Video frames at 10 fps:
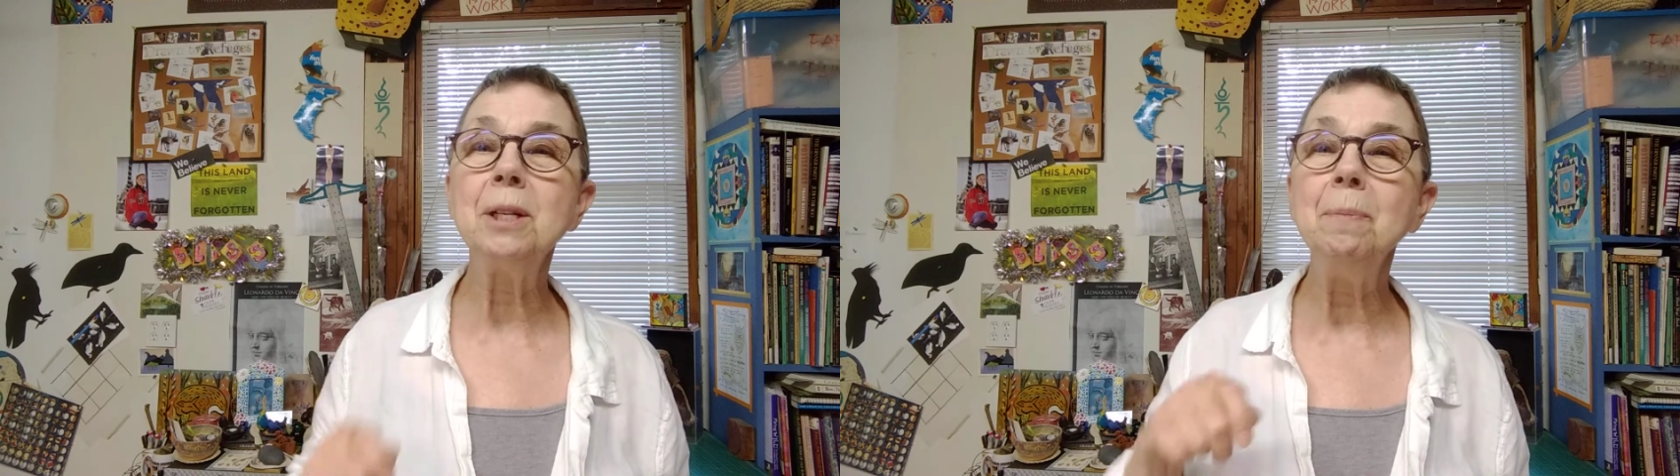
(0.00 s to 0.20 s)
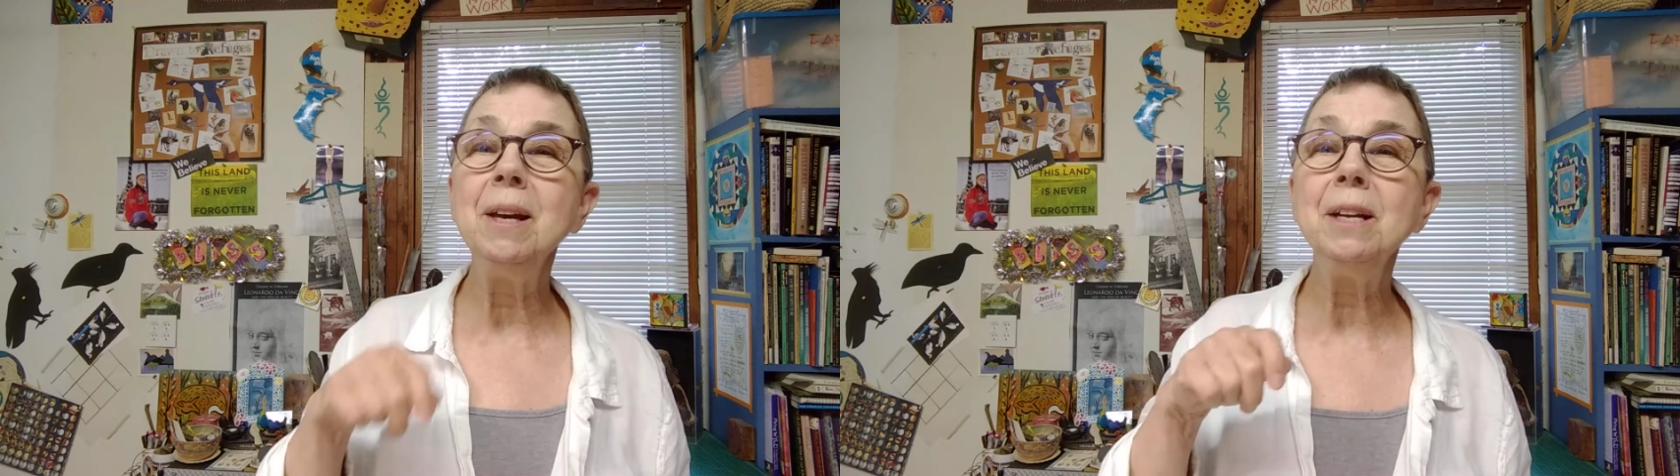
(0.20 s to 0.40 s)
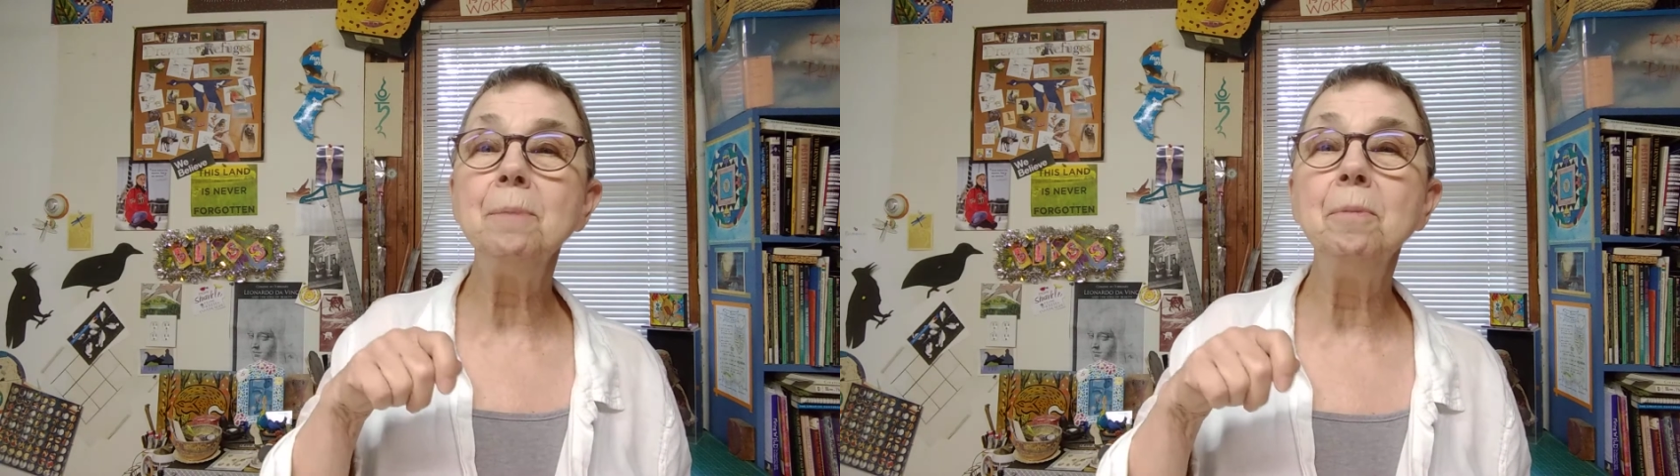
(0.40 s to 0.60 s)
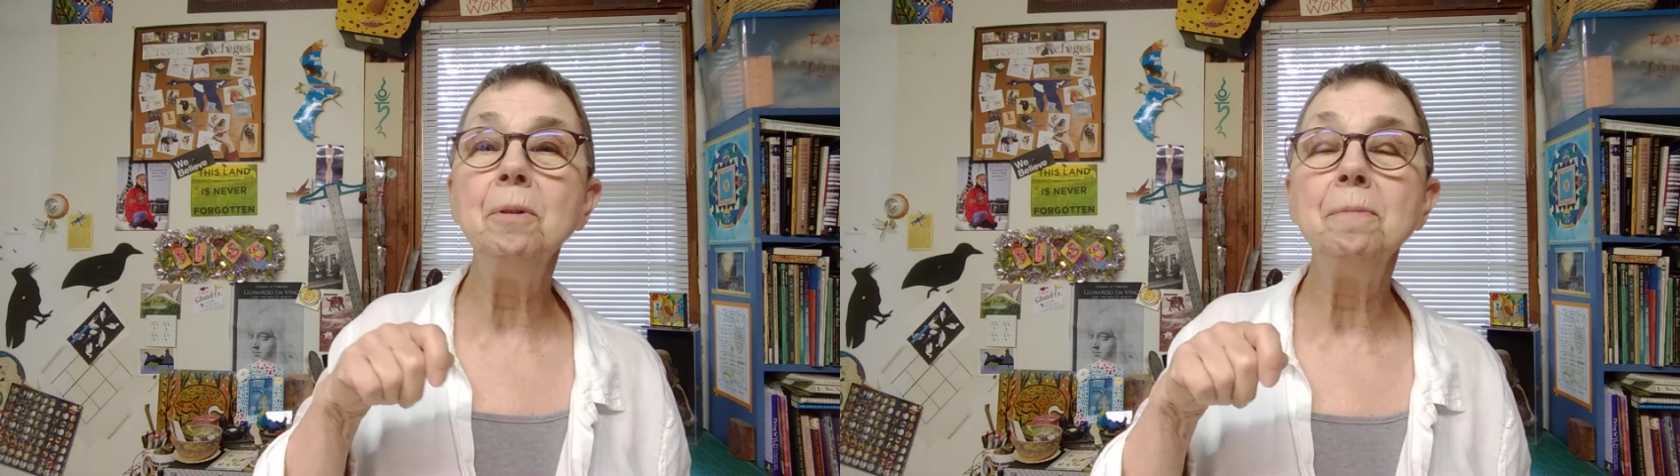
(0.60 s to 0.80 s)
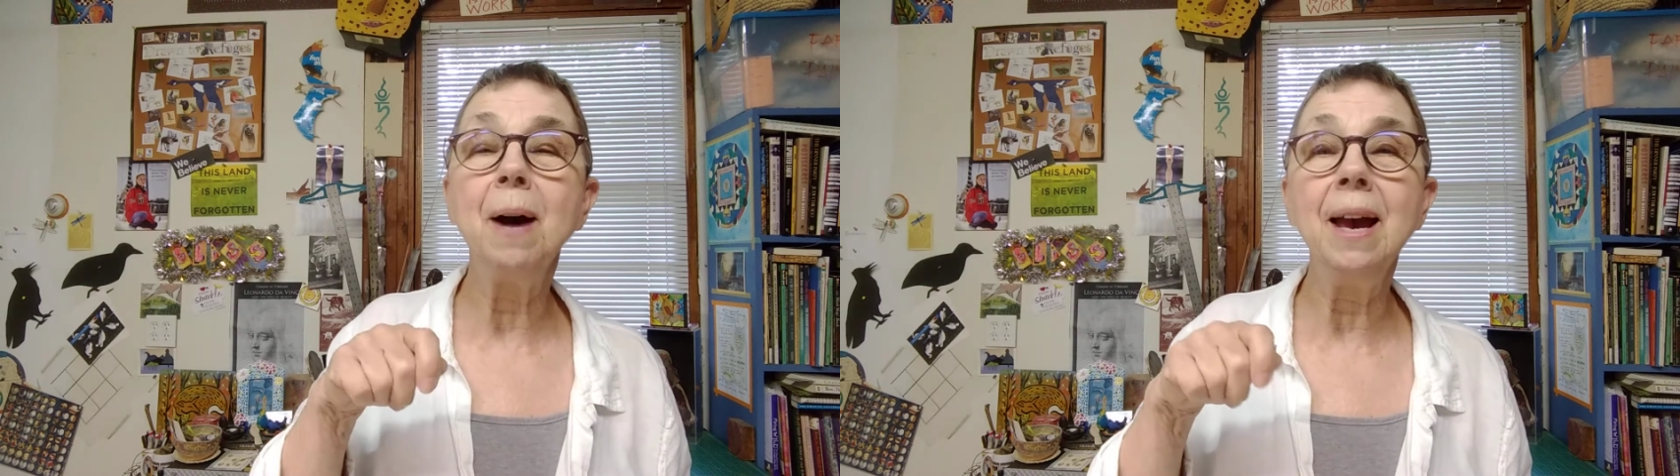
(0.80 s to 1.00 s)
to begin to
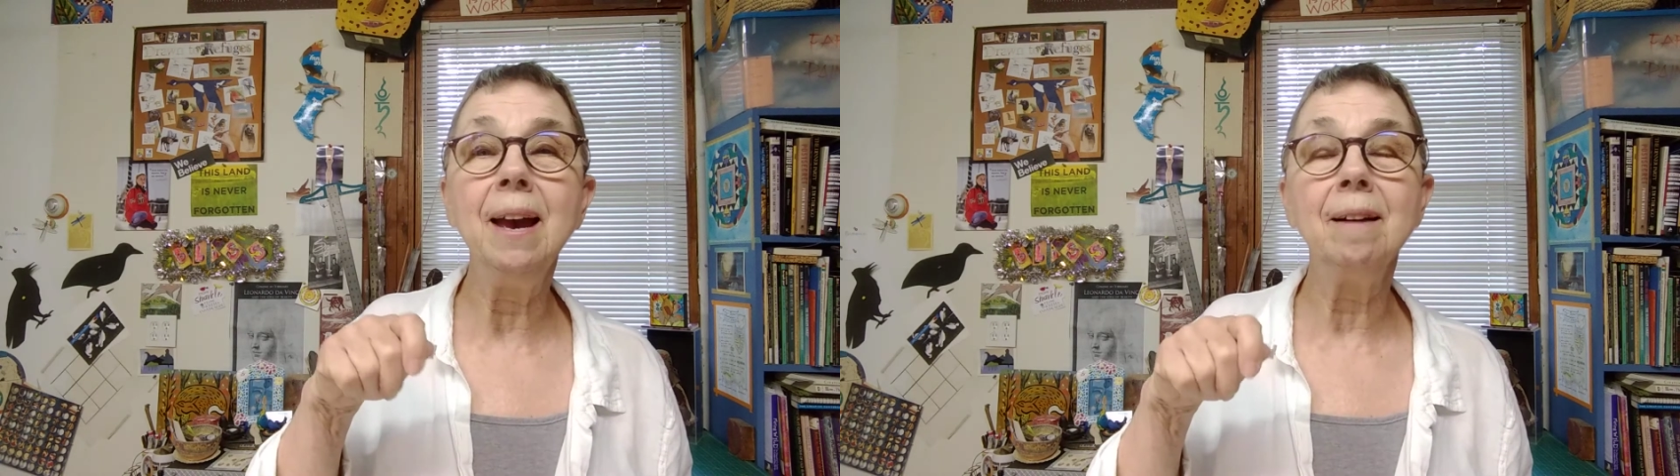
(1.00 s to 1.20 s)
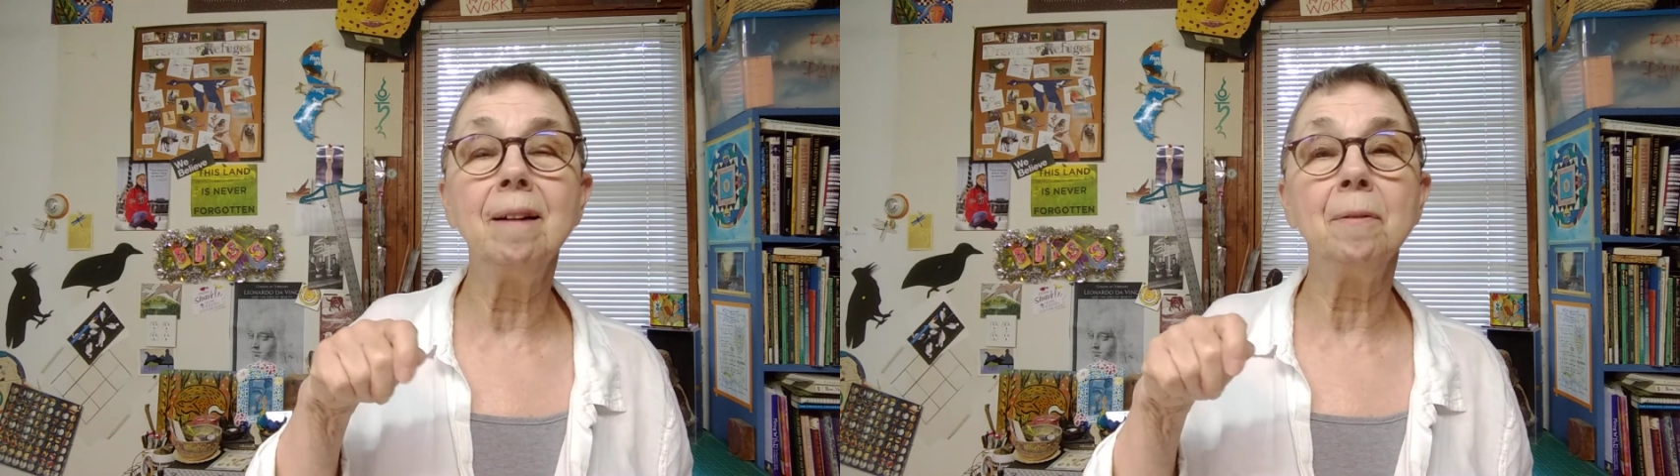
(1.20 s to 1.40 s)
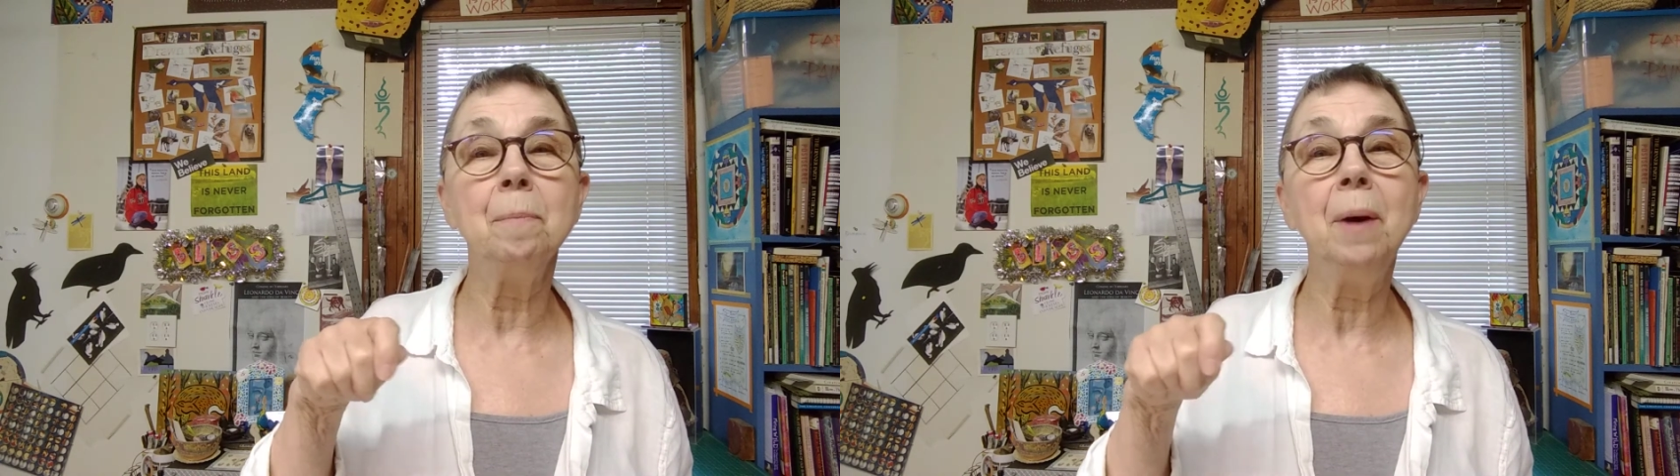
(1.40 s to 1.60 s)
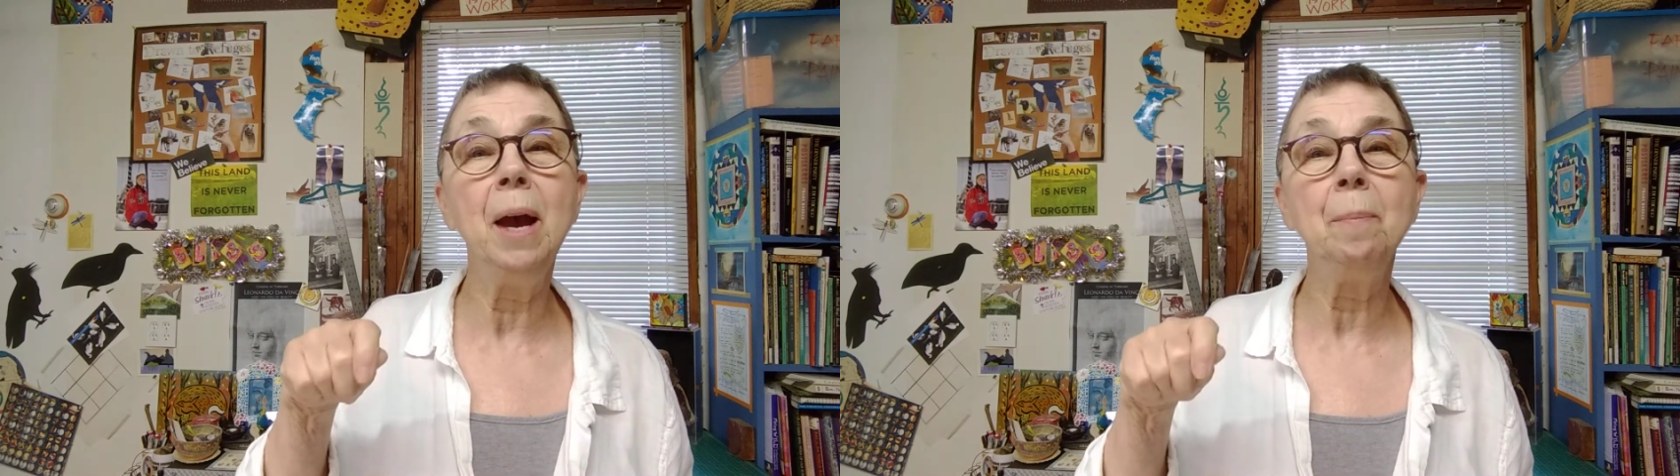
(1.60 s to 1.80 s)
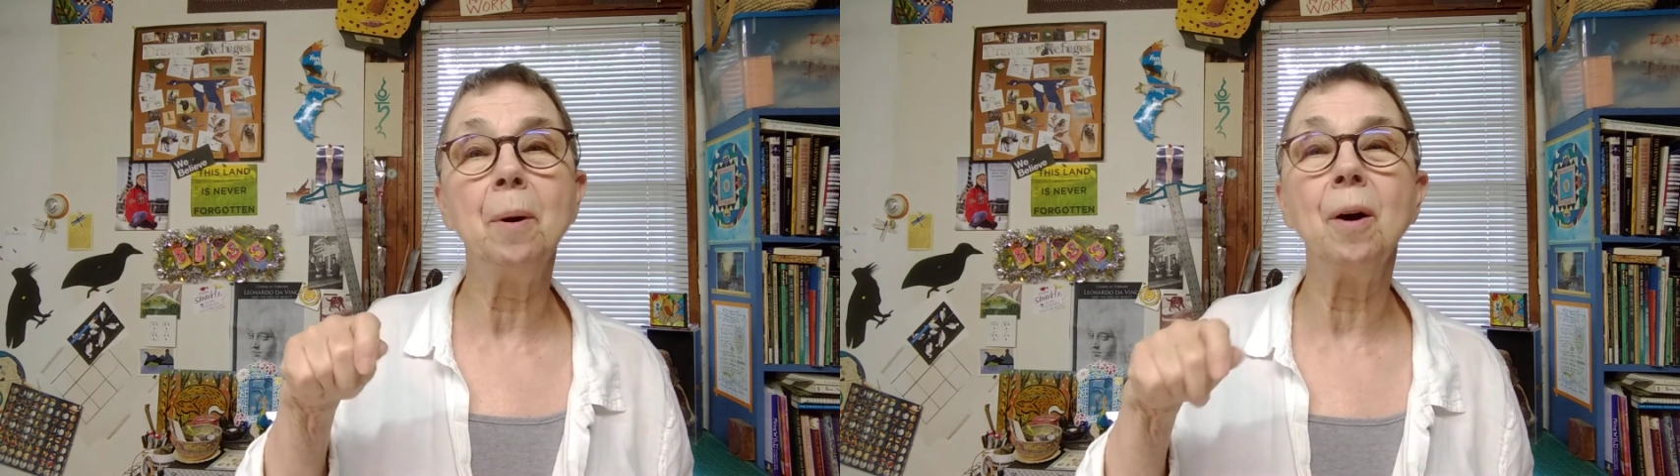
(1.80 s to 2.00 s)
move my hand on the
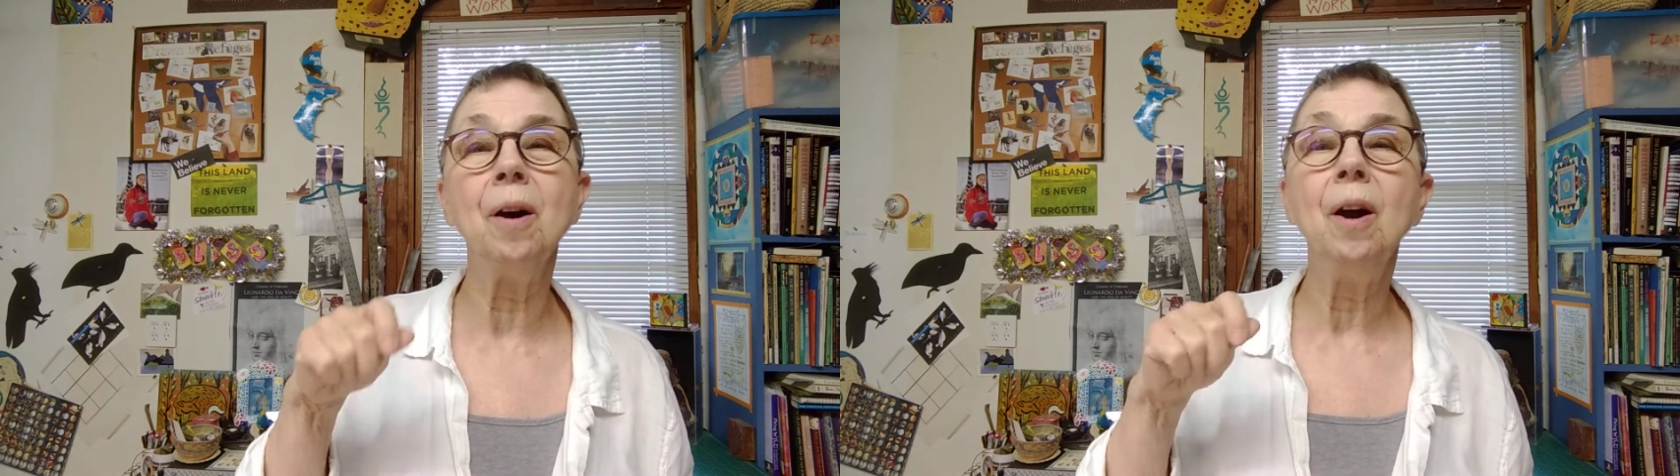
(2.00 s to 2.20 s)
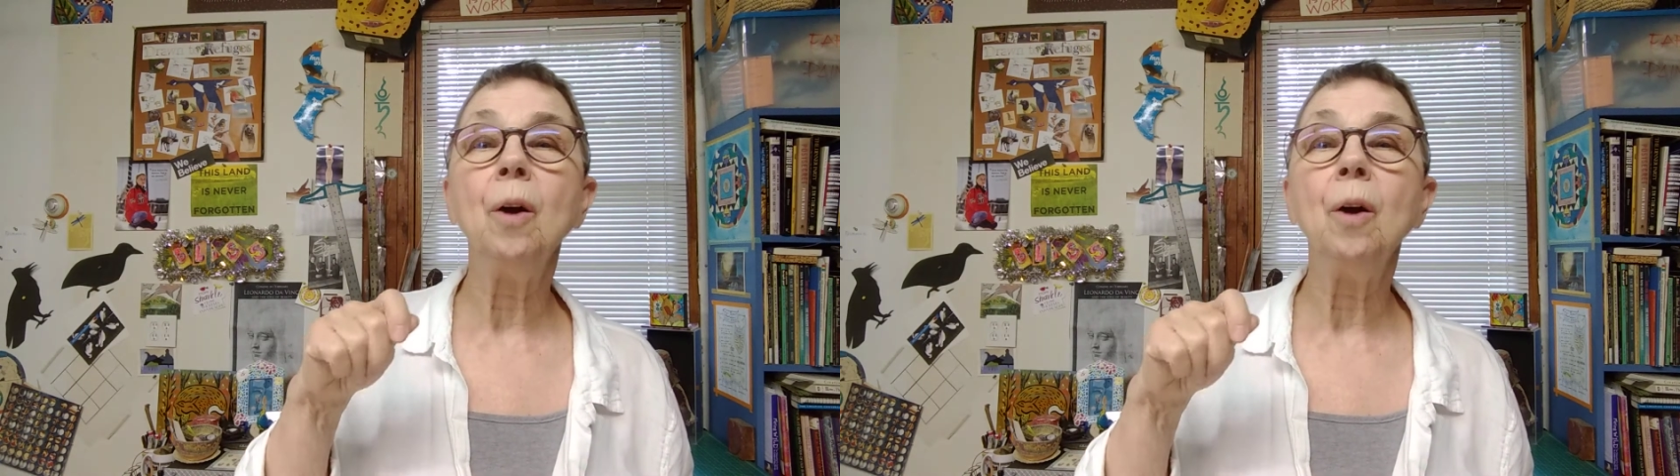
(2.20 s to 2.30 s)
paper,